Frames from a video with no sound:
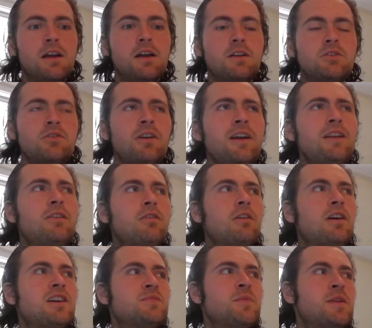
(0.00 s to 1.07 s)
Trade
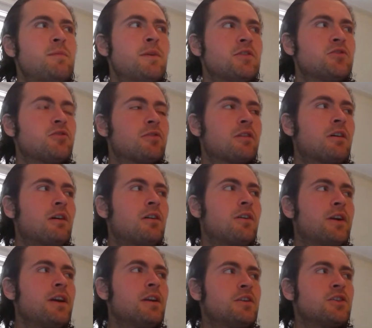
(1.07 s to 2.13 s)
Crosby to Montreal and
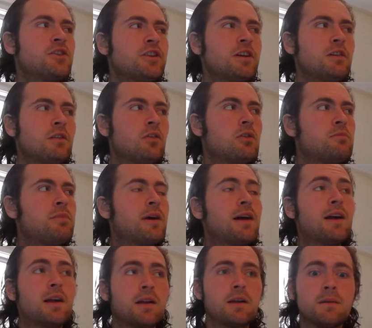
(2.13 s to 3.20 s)
get a shitload
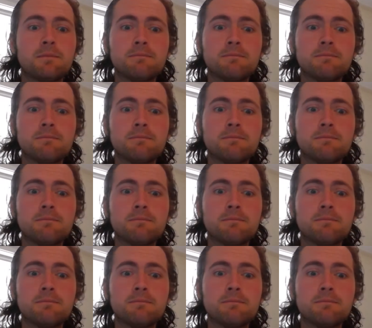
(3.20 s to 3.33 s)
back.